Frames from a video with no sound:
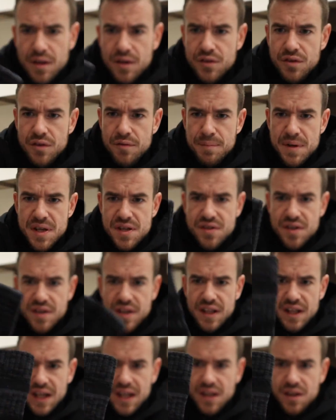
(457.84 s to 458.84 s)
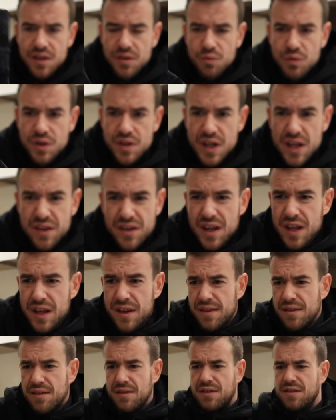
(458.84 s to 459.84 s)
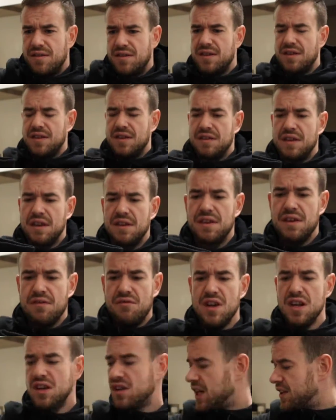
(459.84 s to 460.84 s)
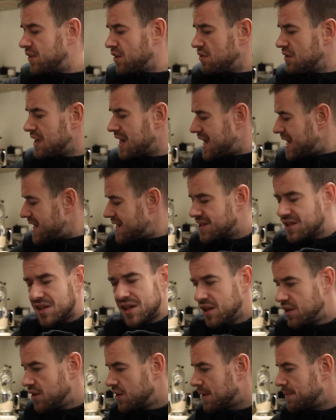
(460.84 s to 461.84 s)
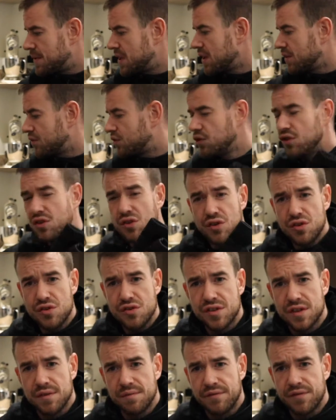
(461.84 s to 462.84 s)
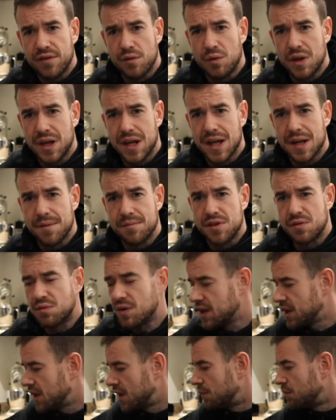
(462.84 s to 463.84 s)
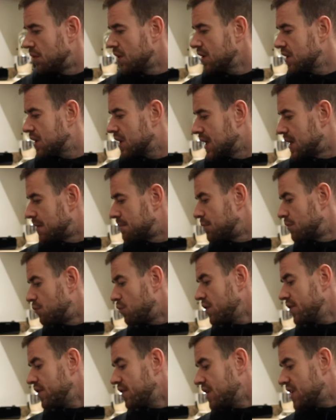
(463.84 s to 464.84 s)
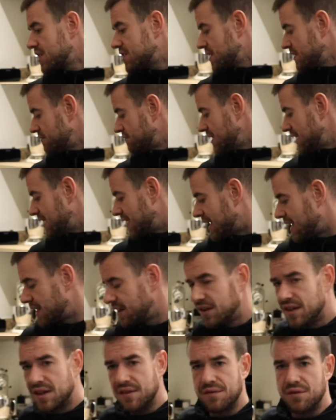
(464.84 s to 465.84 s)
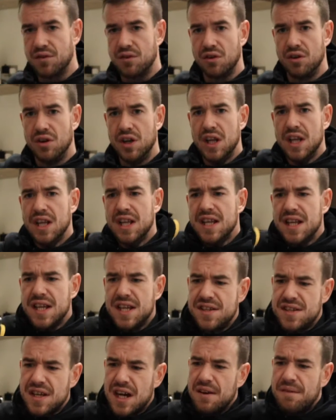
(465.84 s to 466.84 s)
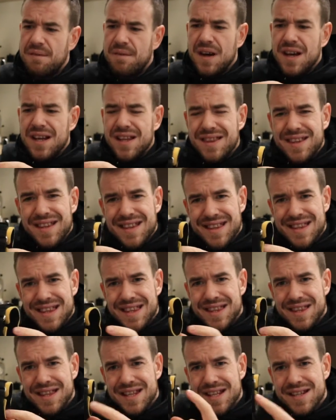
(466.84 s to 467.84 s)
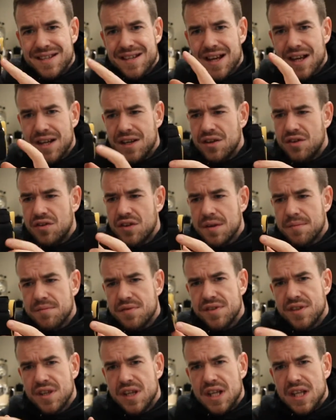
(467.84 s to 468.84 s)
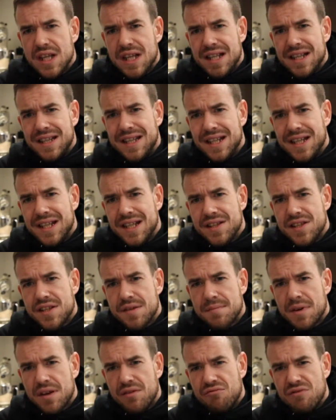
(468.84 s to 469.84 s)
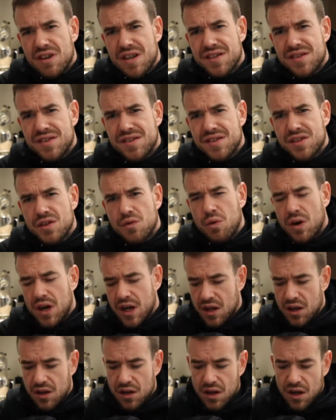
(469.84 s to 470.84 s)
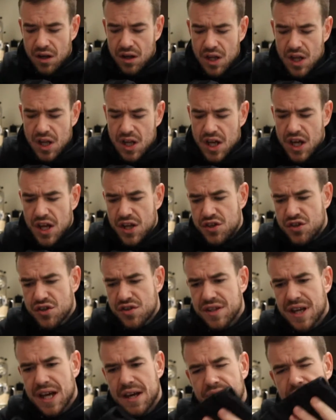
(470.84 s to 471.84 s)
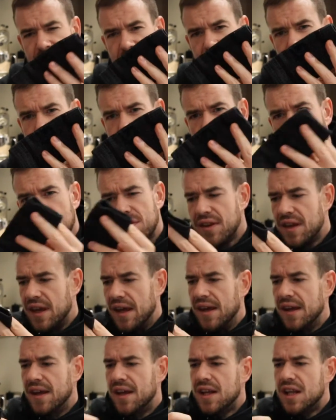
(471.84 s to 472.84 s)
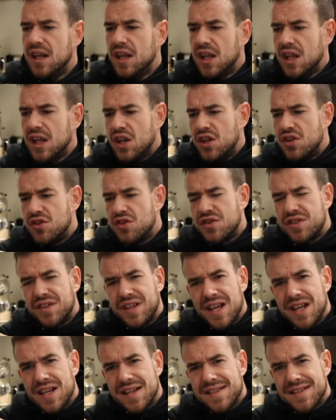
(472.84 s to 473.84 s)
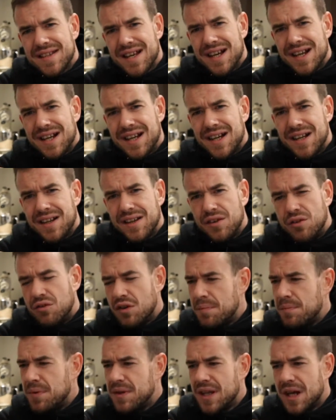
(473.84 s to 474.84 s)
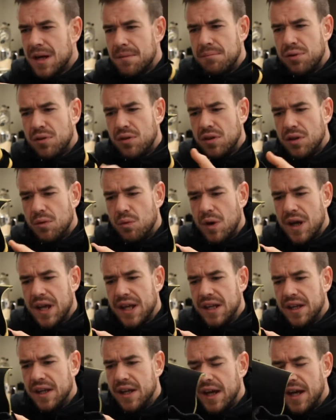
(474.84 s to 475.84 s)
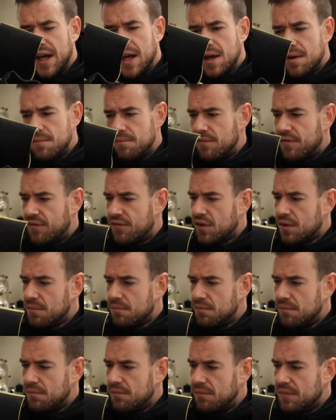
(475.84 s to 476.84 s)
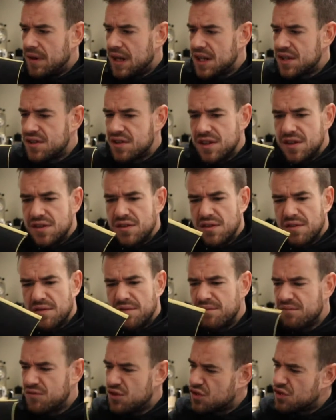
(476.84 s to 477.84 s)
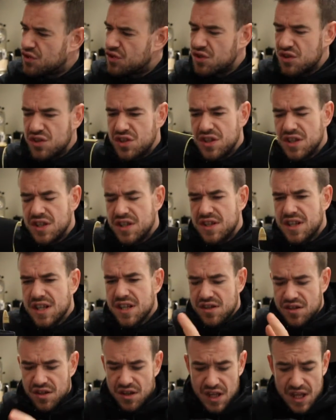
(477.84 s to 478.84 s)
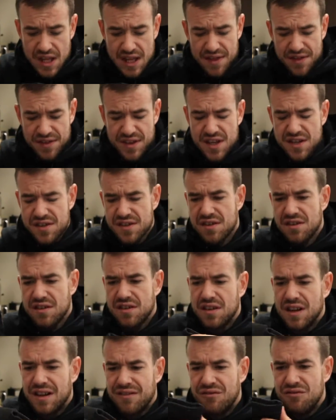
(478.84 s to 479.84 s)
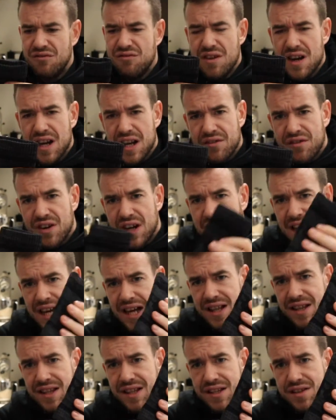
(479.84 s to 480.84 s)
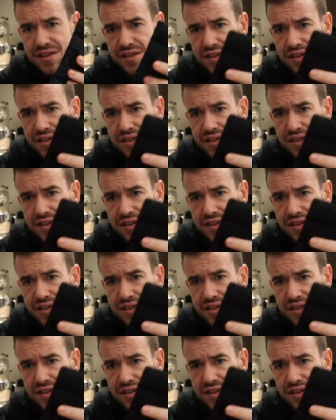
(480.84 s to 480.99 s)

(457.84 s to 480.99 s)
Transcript: sort of bits on the end, which, and they're really good. I do use them for when I am sweating in a workout, but what they're actually really handy for is that I find that these hand grips dig into my wrists quite a lot, and just having them on there just takes that kind of grip and that pull away from actually sort of just touching the skin. So these are really, really handy.